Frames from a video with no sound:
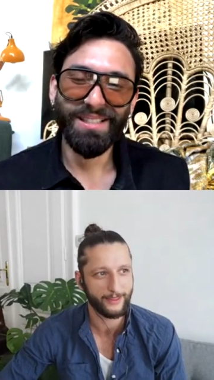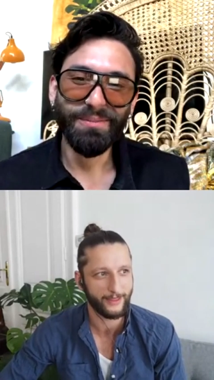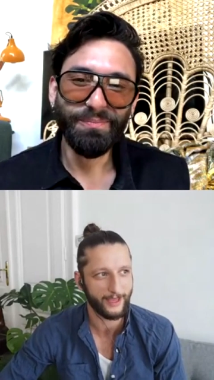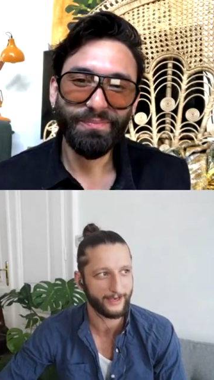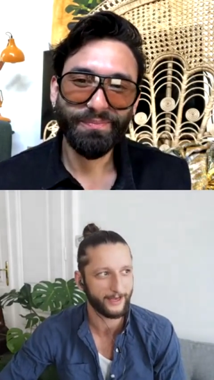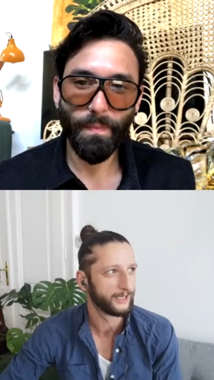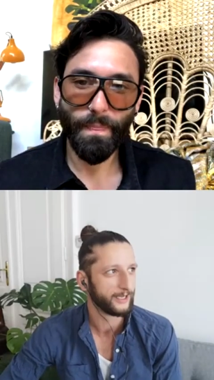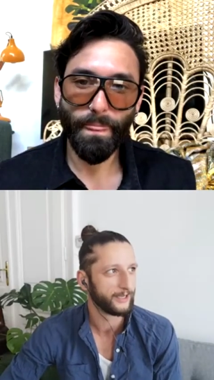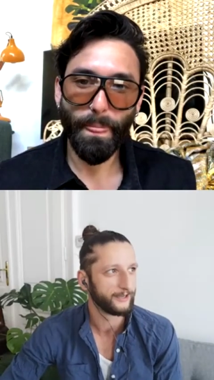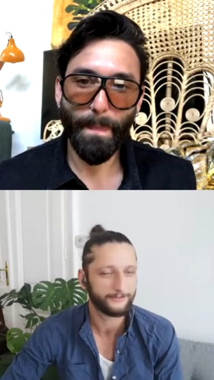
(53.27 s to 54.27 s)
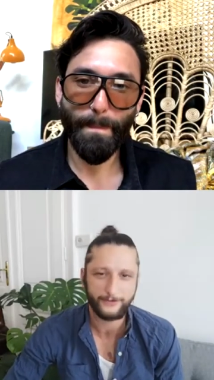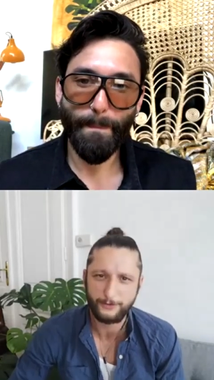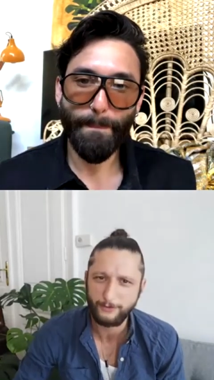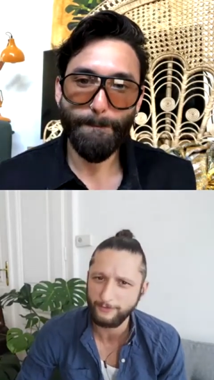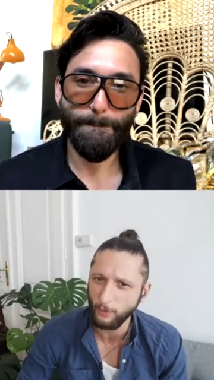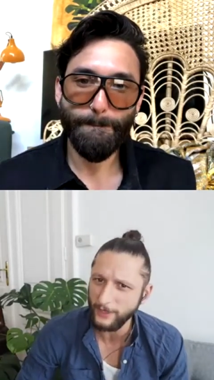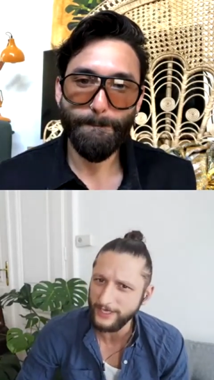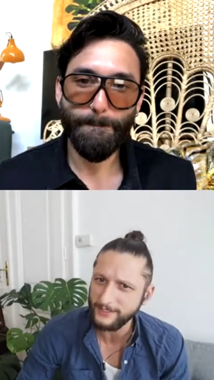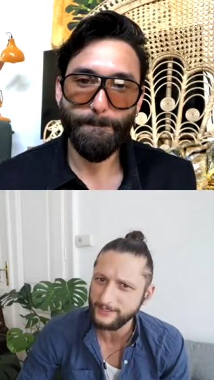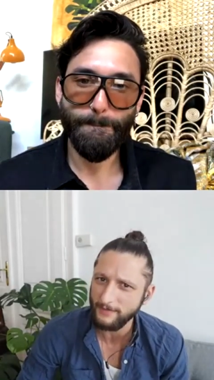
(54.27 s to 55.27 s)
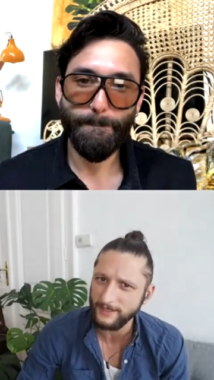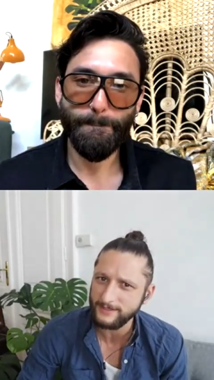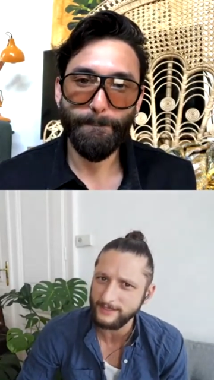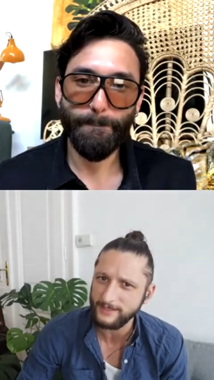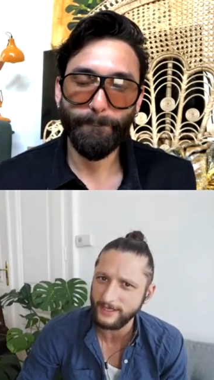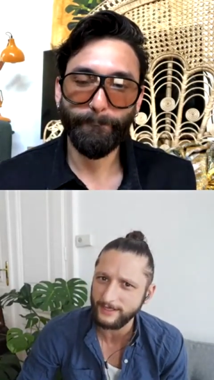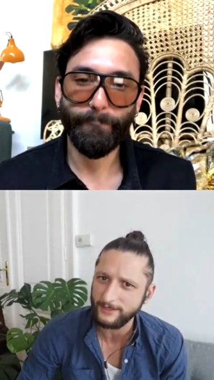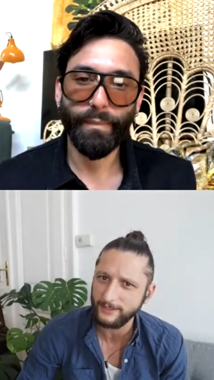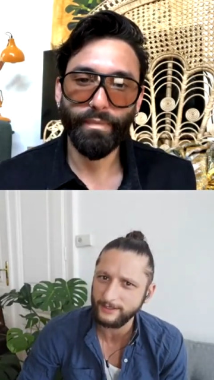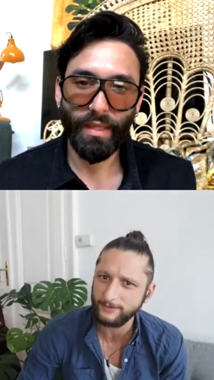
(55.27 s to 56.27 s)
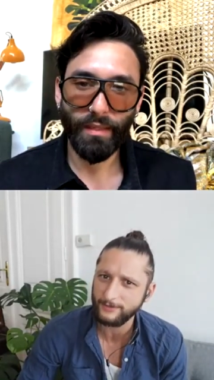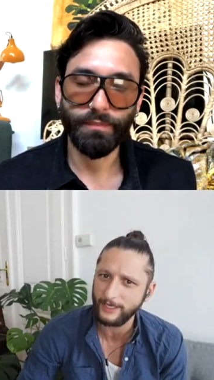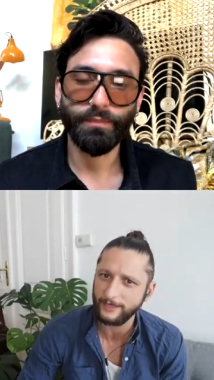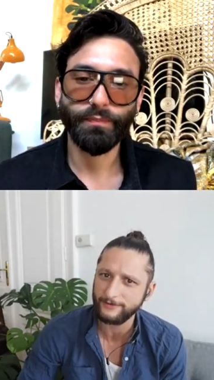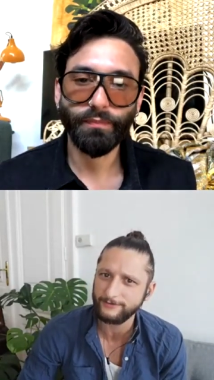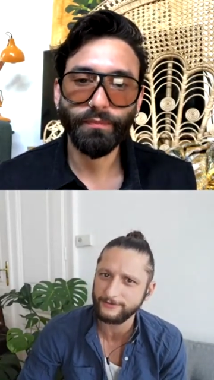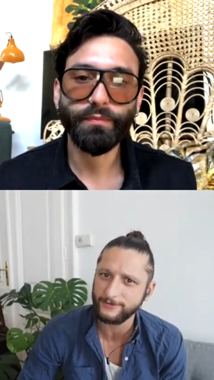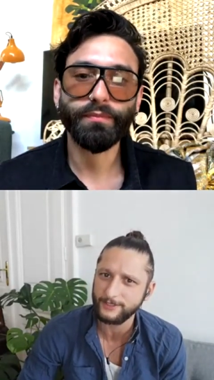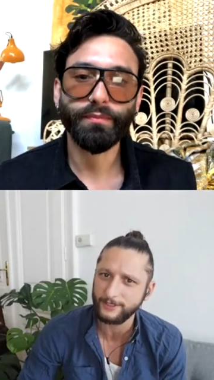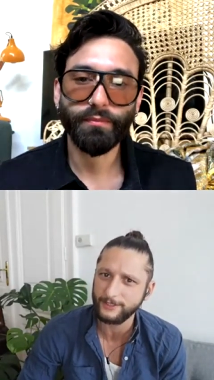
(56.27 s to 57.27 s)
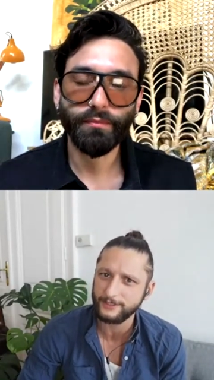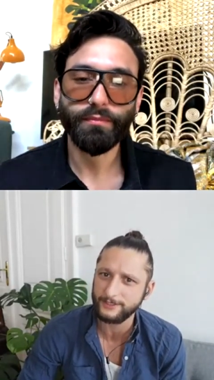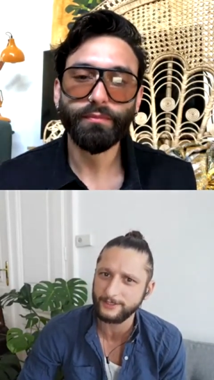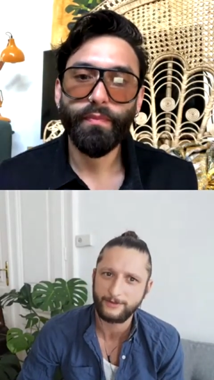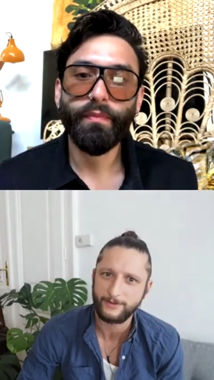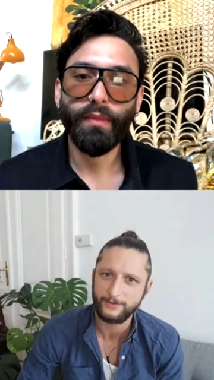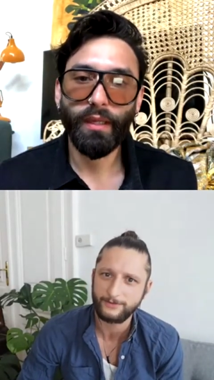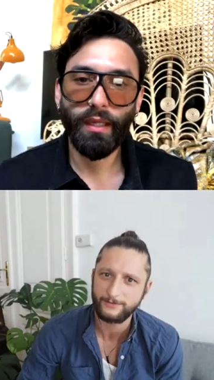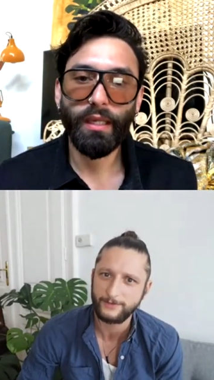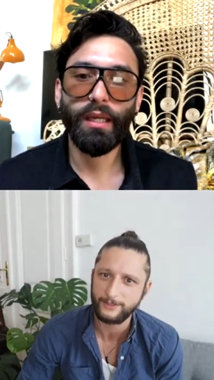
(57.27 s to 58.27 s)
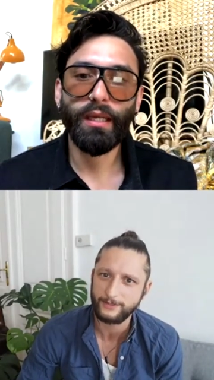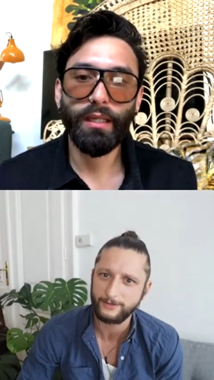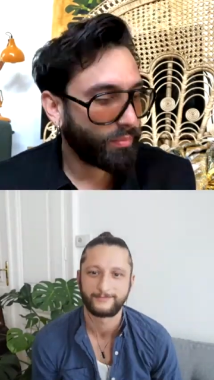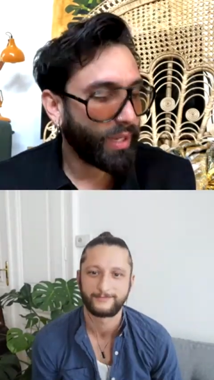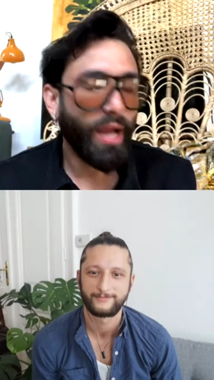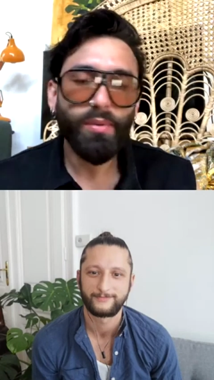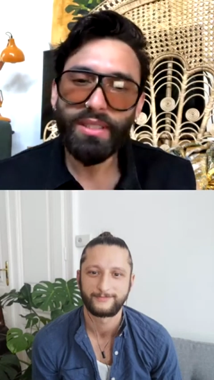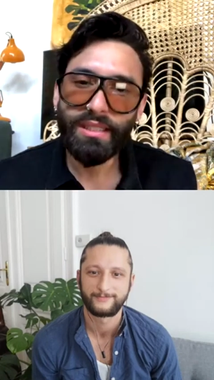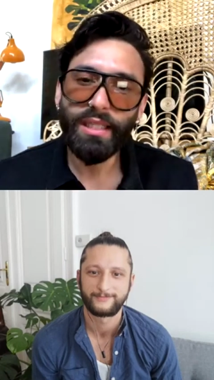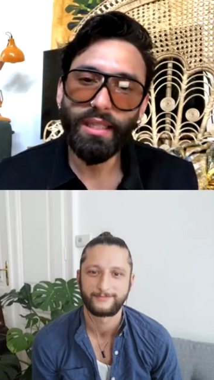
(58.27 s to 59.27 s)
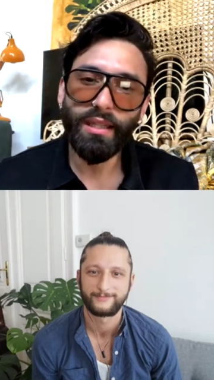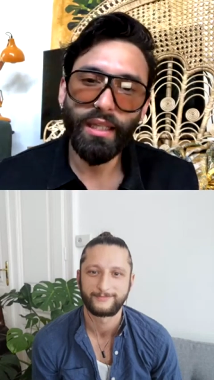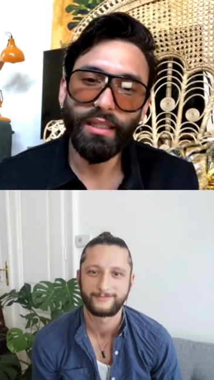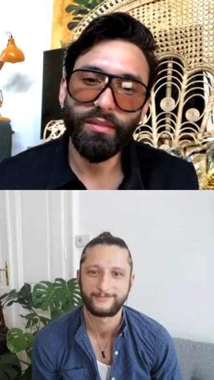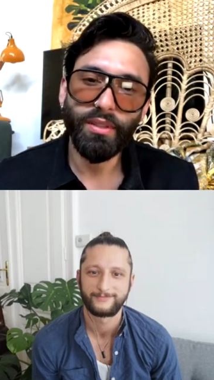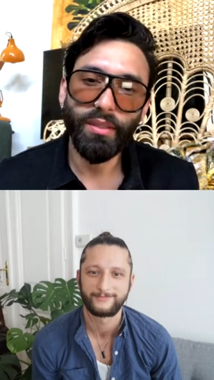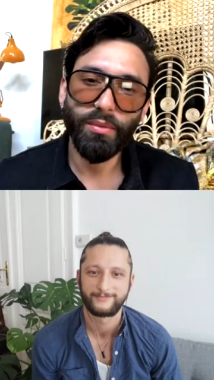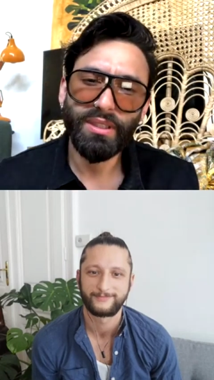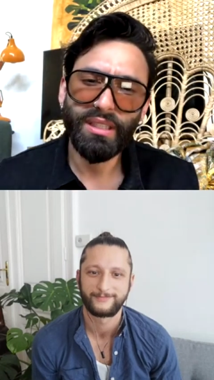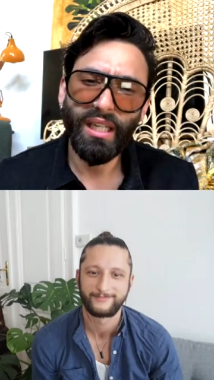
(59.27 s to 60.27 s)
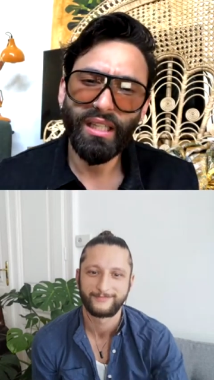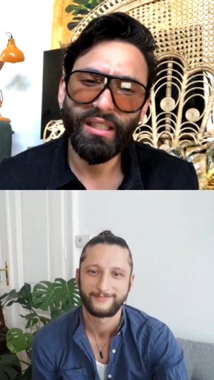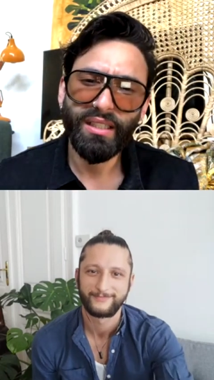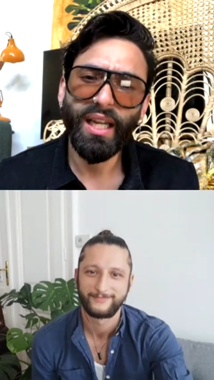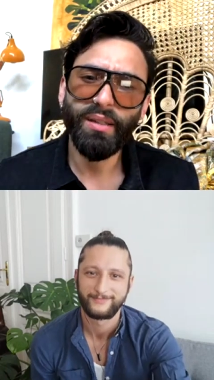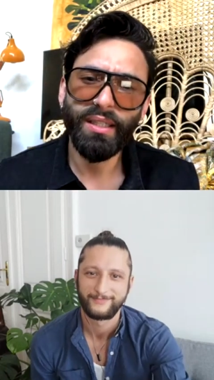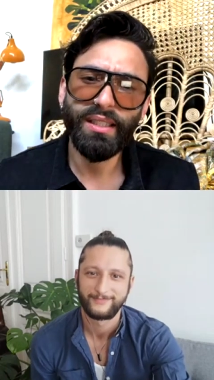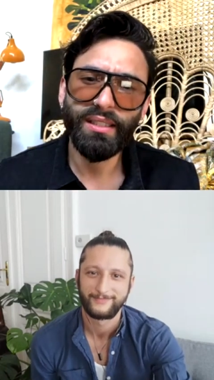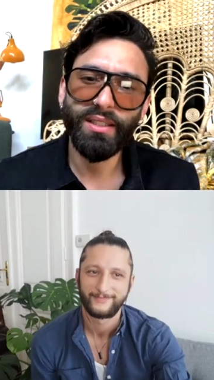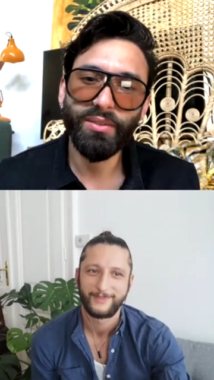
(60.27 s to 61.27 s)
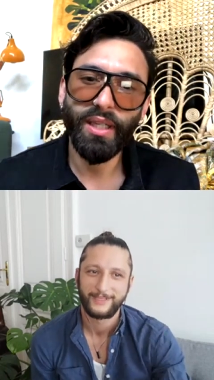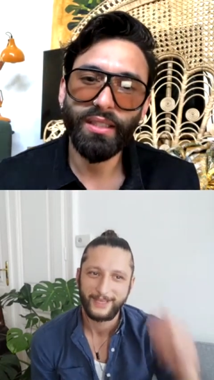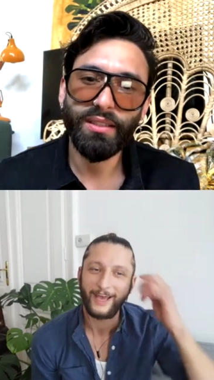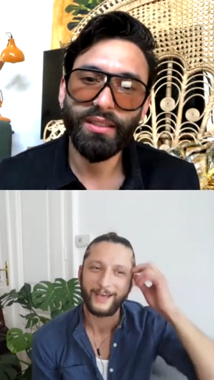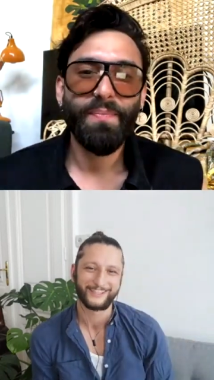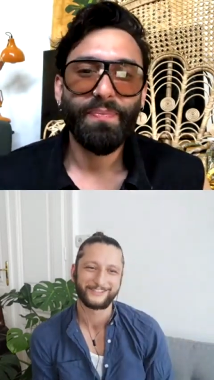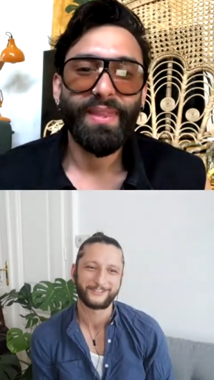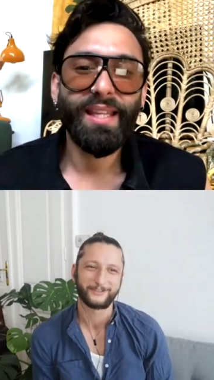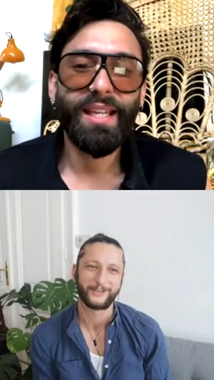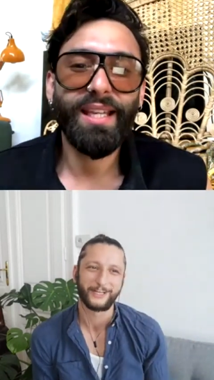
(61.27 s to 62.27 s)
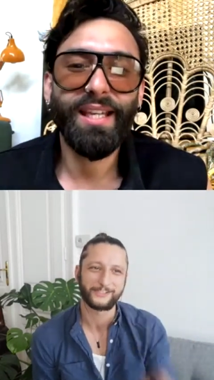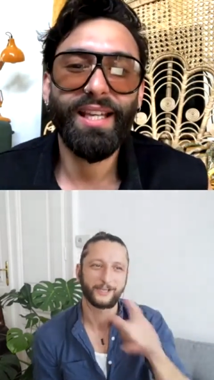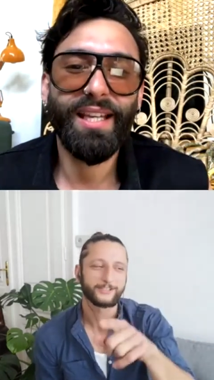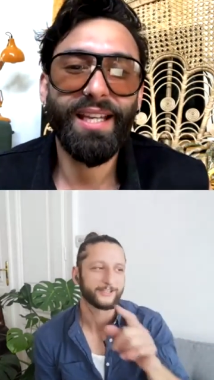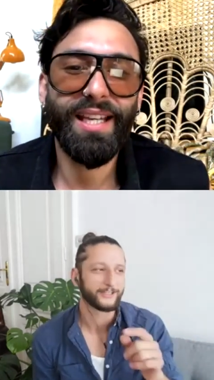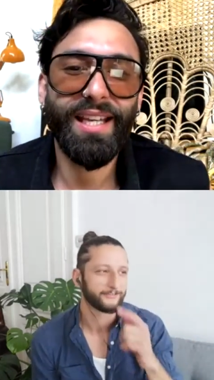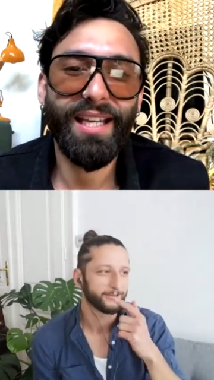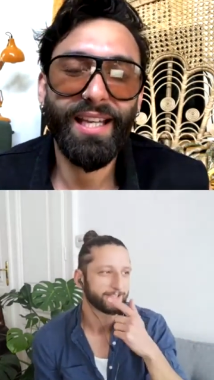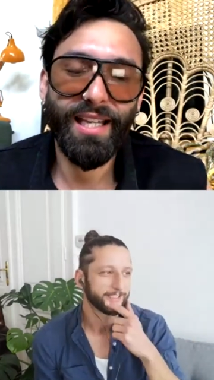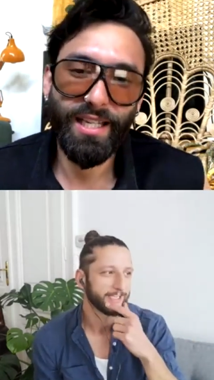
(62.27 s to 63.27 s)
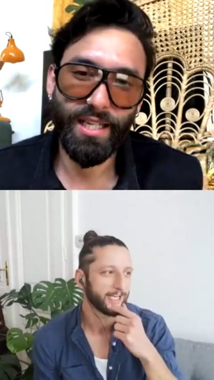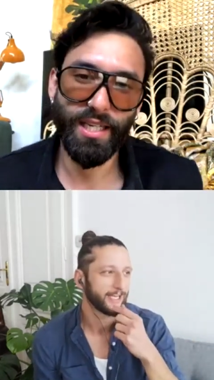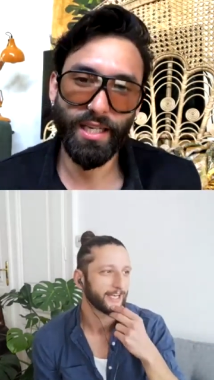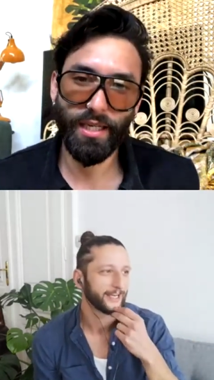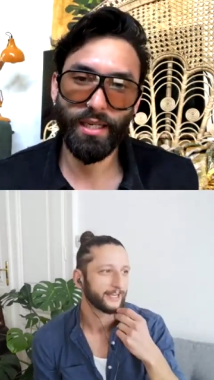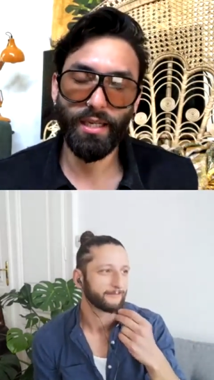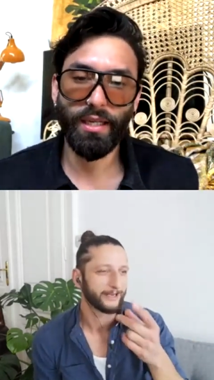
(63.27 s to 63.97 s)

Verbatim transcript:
Speaker 1: then a few weeks, months later, we kind of started with the YouTube videos.
Speaker 2: I was singing that evening, wasn't I? Yeah, I did the duet.
Speaker 1: Yeah, that's true. And that's also the first uh, night I